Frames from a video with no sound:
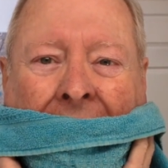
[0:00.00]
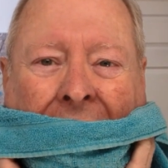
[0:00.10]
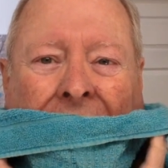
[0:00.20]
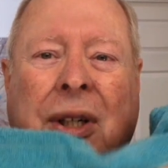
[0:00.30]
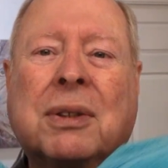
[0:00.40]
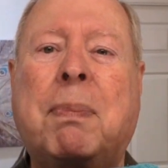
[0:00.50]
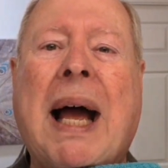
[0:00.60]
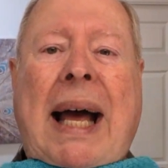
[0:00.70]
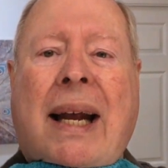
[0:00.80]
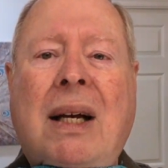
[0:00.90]
you're just
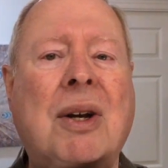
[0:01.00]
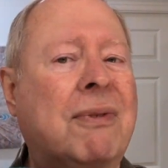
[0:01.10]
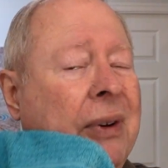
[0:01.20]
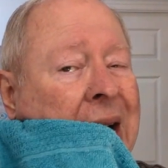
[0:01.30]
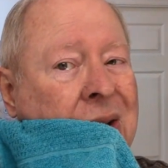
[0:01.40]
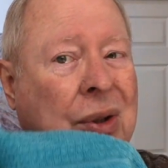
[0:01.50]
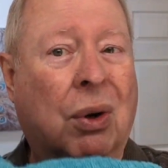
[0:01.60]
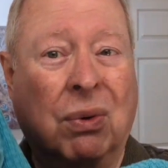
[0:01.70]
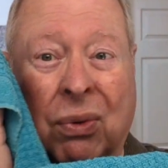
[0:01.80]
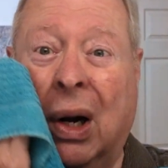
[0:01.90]
patting your face.
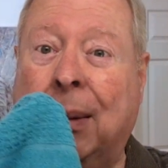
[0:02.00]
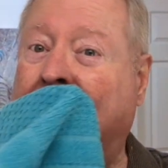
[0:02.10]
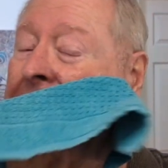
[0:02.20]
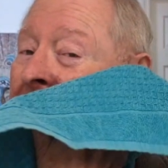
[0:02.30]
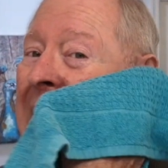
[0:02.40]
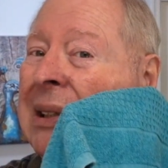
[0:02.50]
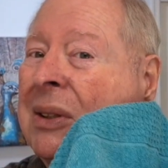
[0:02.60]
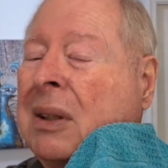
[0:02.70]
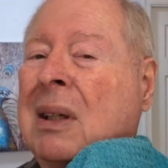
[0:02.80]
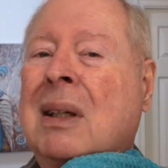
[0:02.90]
Don't rub your
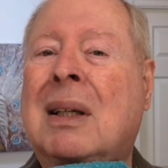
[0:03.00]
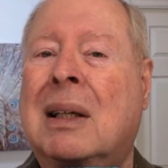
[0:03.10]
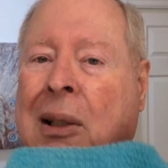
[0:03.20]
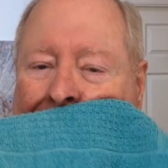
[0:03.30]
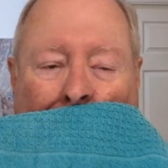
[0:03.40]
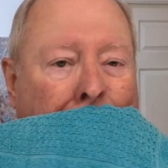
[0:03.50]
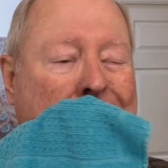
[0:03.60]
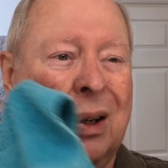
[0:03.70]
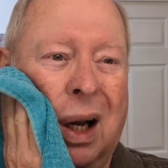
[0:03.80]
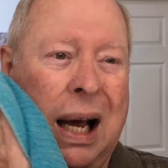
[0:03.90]
face.
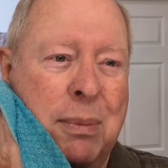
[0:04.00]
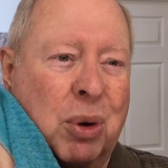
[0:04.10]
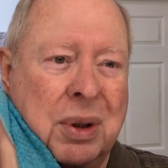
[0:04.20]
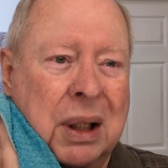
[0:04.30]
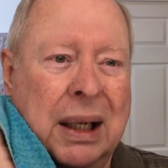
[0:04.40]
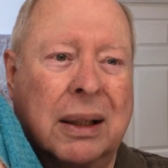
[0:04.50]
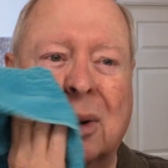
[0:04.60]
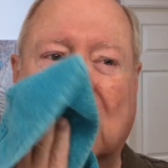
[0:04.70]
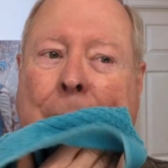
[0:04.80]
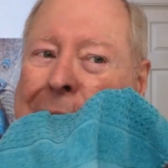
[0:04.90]
You're liable to
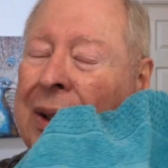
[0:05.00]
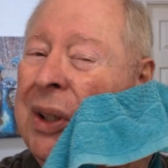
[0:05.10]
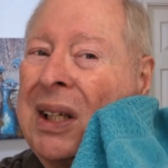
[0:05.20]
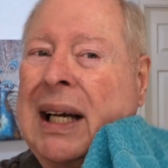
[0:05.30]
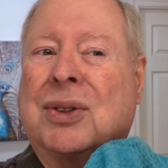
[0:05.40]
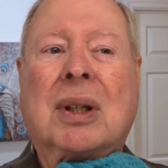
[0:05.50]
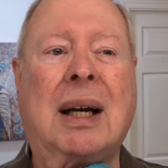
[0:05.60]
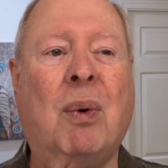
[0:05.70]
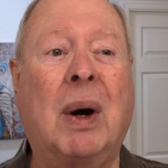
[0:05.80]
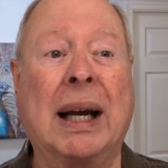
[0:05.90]
get some irritation
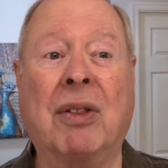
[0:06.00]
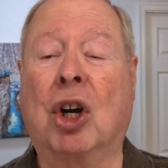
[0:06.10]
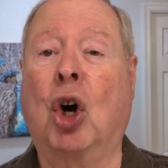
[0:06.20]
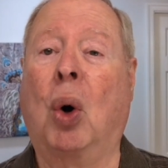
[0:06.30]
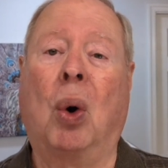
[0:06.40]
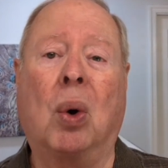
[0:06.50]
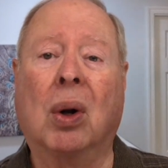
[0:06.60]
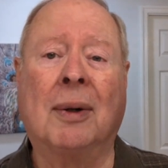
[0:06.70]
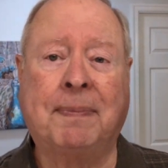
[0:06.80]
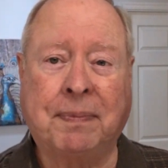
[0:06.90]
that way. And the
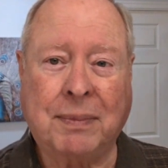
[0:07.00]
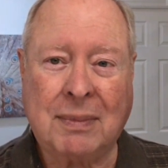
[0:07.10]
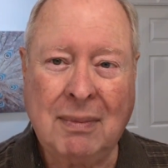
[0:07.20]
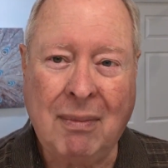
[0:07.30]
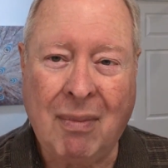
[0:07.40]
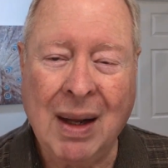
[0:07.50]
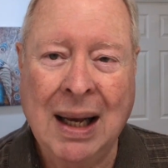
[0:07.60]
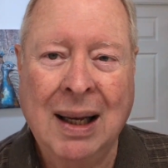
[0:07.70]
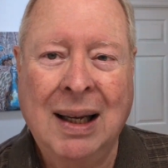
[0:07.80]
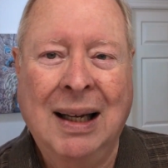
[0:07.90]
goal
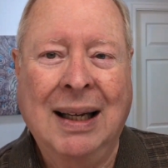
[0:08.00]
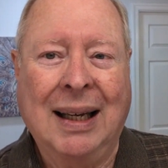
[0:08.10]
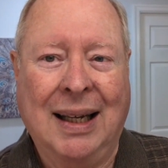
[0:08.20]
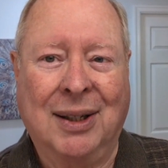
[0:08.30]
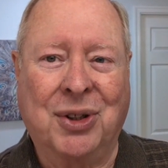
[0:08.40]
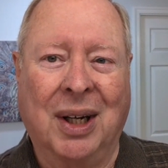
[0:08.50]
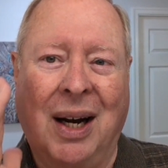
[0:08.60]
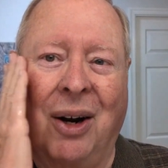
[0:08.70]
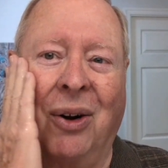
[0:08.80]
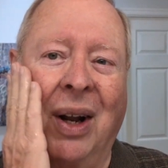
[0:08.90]
is to
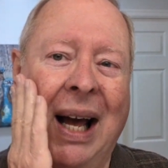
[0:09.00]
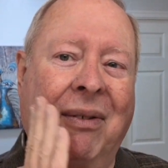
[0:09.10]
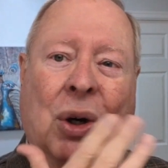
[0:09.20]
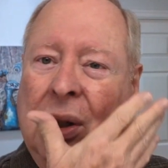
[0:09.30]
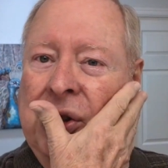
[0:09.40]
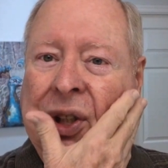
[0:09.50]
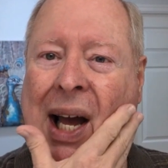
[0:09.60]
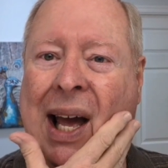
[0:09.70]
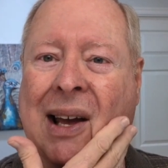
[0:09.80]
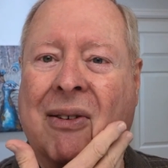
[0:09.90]
not only have a good
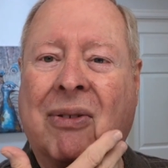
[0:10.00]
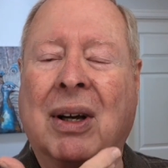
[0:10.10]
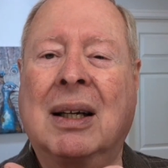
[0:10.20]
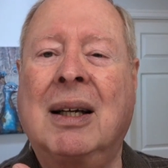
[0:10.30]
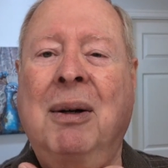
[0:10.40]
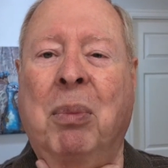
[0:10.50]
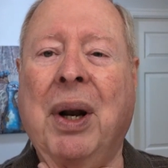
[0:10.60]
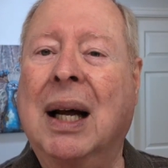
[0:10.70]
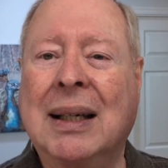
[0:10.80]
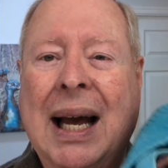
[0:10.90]
shave, but
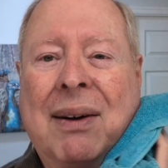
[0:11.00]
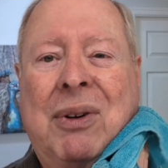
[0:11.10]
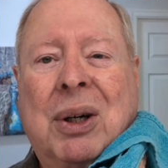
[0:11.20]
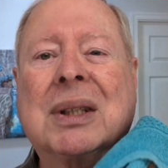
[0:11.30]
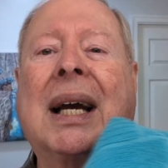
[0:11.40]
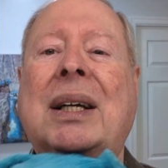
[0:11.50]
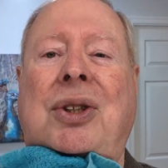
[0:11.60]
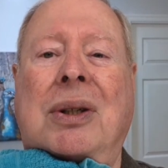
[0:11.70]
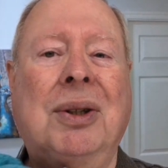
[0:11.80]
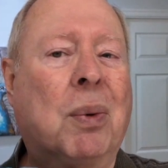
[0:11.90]
not to have
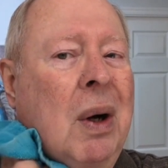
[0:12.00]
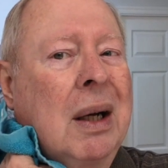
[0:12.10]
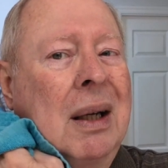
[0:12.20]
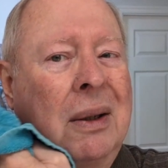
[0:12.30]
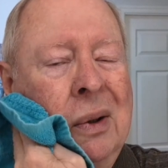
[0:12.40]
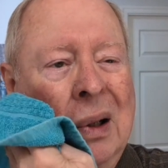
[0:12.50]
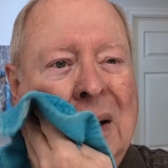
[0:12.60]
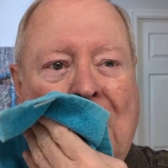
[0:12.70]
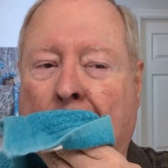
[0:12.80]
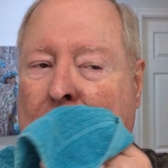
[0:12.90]
irritation. You want
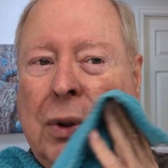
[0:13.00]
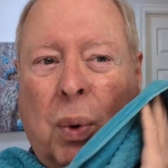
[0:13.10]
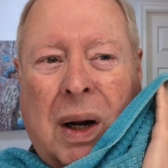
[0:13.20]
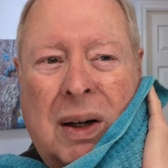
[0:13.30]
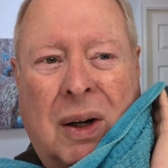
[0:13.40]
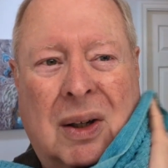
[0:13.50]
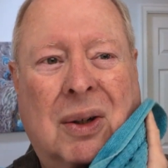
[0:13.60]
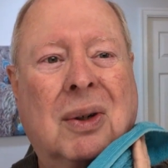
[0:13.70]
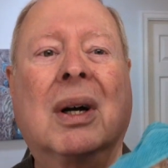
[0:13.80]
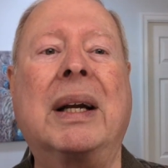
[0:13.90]
to
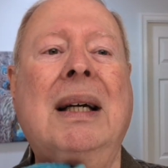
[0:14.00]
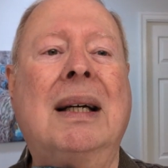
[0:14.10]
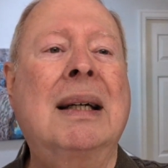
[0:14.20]
look good